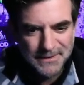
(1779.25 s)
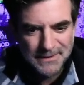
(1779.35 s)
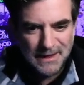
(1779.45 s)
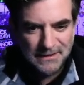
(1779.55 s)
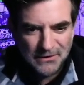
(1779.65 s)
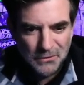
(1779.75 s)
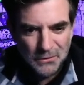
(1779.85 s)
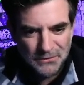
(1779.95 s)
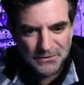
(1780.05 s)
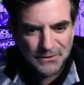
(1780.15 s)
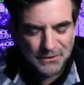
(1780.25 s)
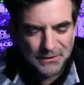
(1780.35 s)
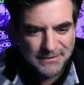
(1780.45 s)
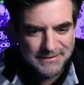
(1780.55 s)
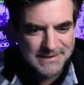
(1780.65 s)
get told
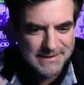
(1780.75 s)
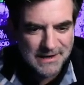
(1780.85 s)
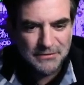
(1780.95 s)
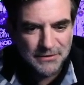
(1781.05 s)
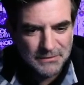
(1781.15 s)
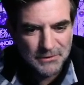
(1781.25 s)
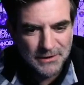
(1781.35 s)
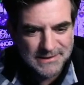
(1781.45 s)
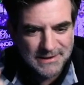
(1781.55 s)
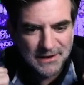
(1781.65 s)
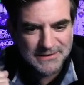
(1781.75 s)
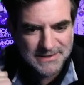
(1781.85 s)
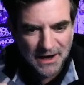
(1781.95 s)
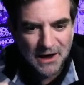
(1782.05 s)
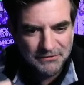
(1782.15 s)
or discover them, or it's their
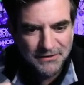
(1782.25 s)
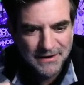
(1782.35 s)
stuff.